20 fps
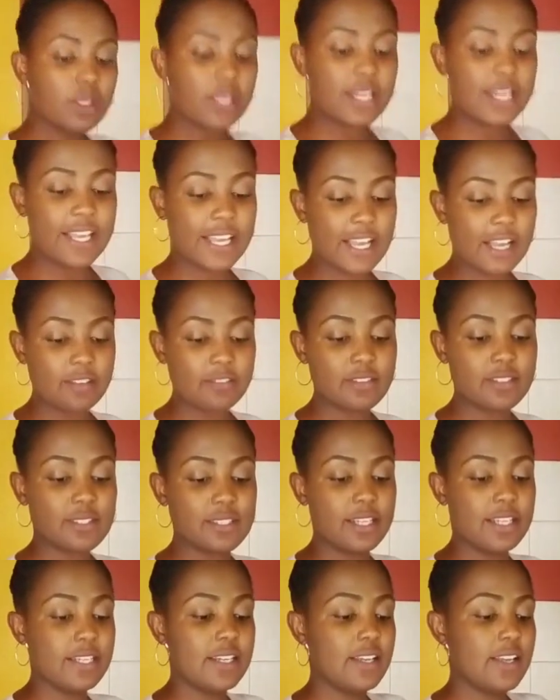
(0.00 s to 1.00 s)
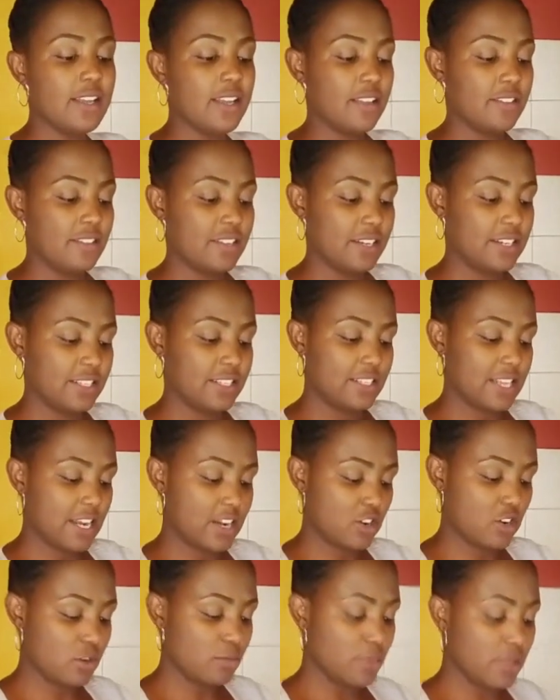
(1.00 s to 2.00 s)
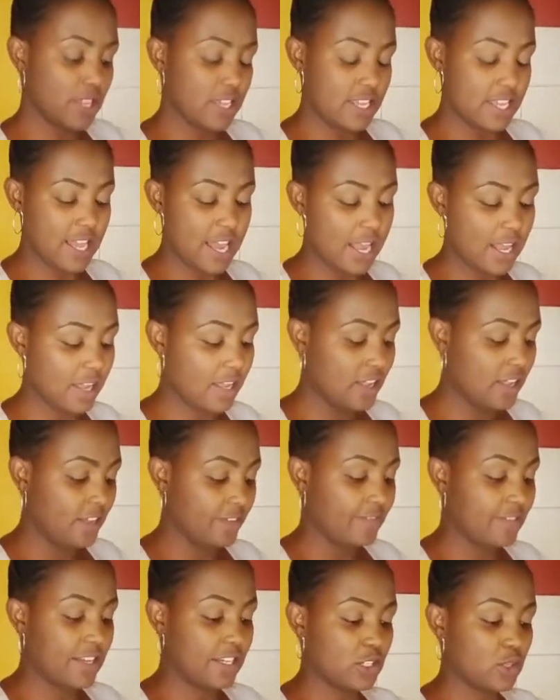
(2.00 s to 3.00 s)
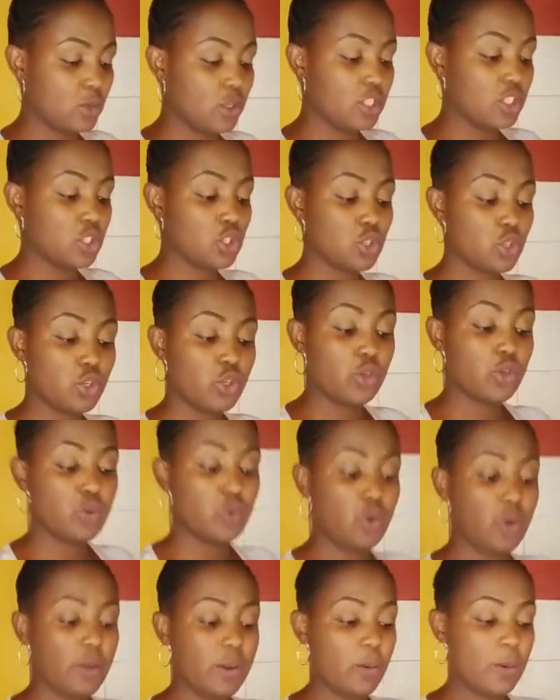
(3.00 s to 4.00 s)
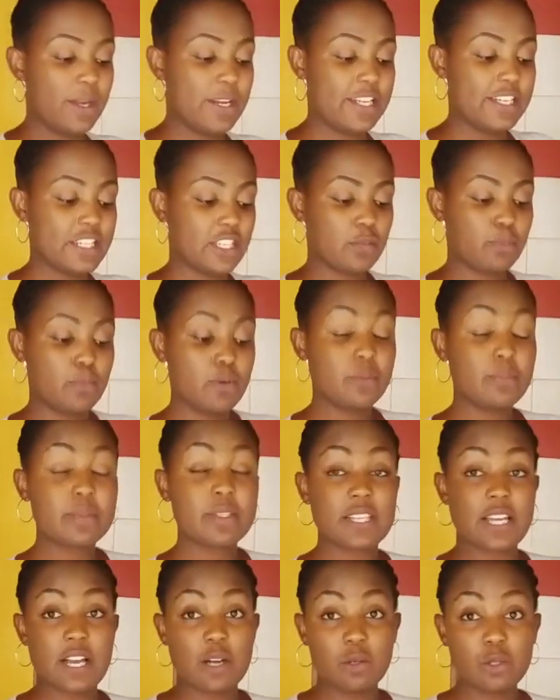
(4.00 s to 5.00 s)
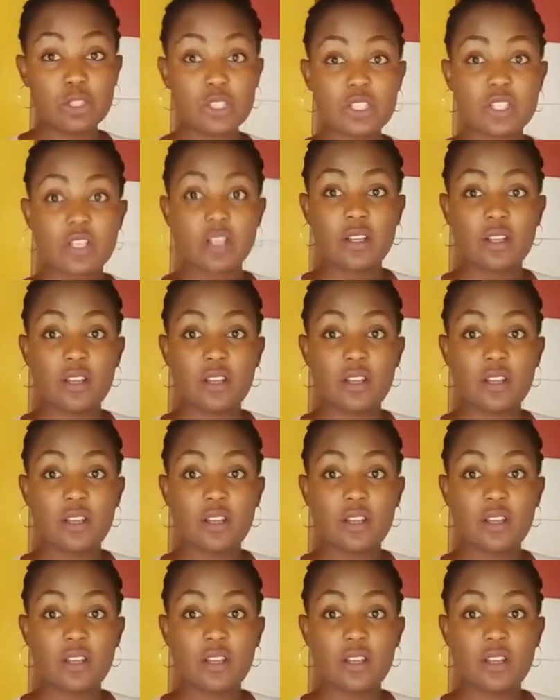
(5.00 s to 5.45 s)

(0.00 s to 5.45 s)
like I've said, there is a knob here that will show you when it pops out,